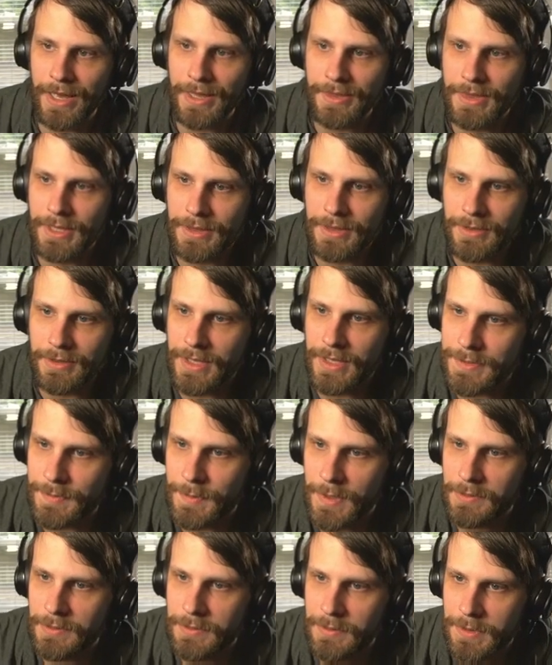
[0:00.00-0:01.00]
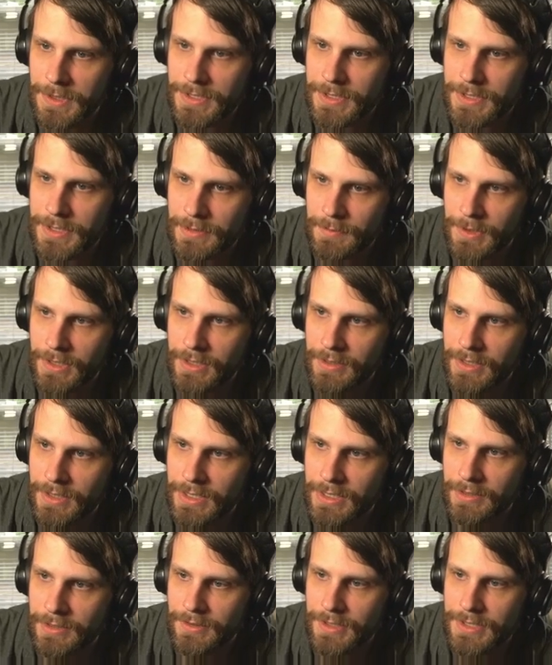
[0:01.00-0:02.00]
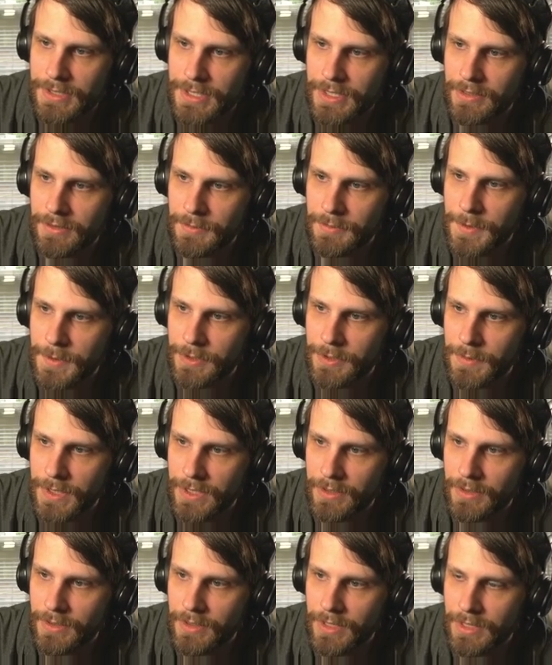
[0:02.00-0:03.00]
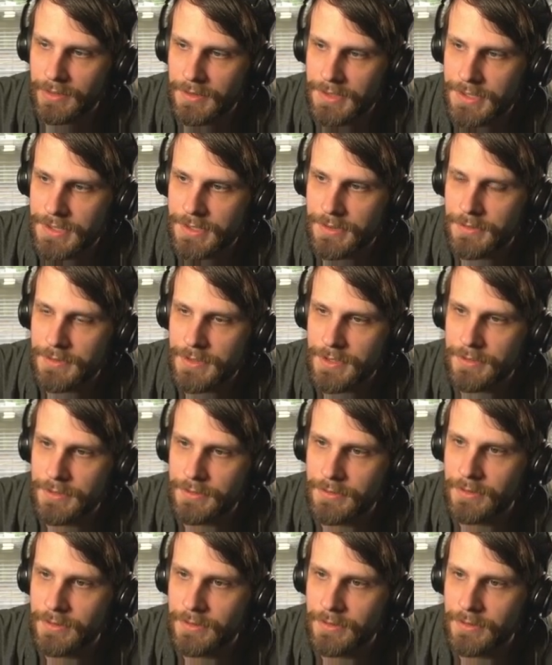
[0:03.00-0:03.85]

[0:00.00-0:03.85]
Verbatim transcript: think that's probably just the play. They kill the Den of the Bugbear and the 2-2.